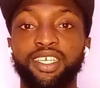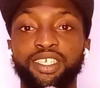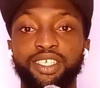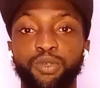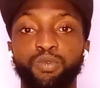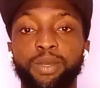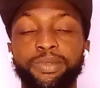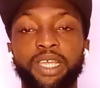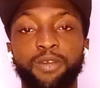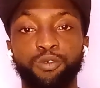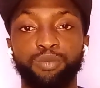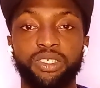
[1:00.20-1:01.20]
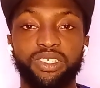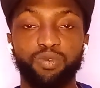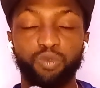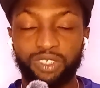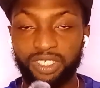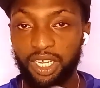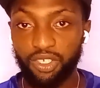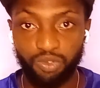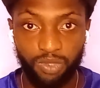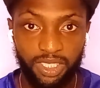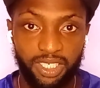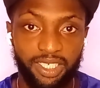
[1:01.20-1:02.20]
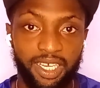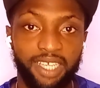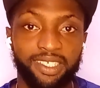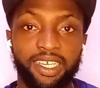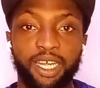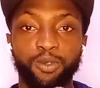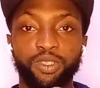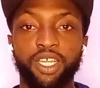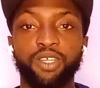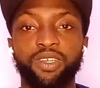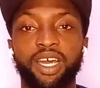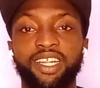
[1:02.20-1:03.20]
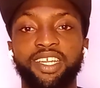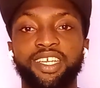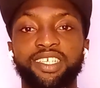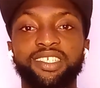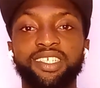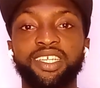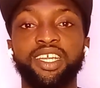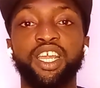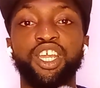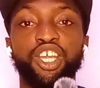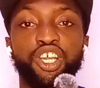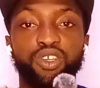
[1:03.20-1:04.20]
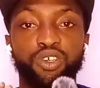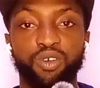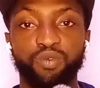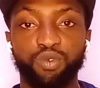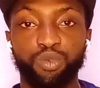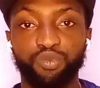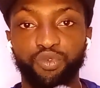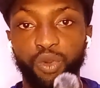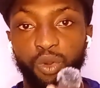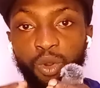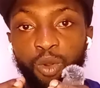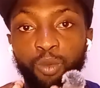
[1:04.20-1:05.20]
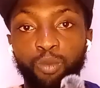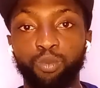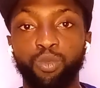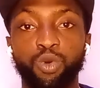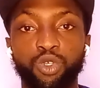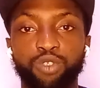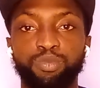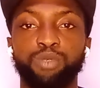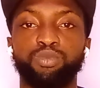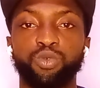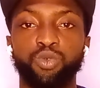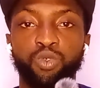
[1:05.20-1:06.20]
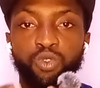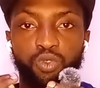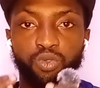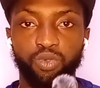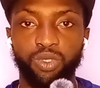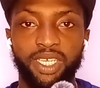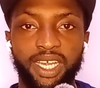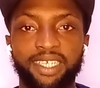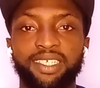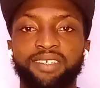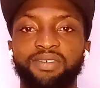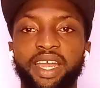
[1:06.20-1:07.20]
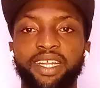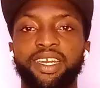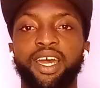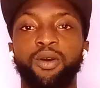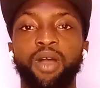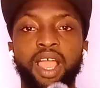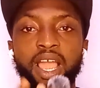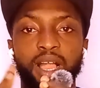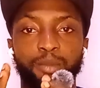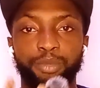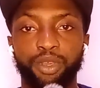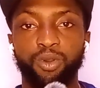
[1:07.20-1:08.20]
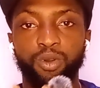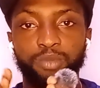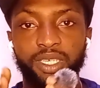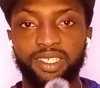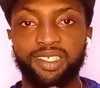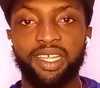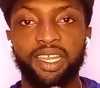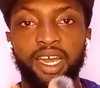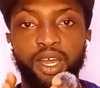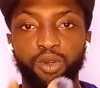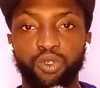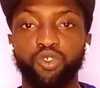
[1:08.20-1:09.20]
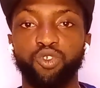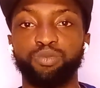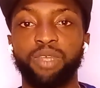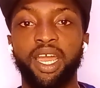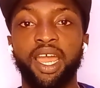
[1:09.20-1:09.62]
the website will be saturated, guys. And I will tell you that they see a lot of room for most people to get in right now and become a seller on Jumia.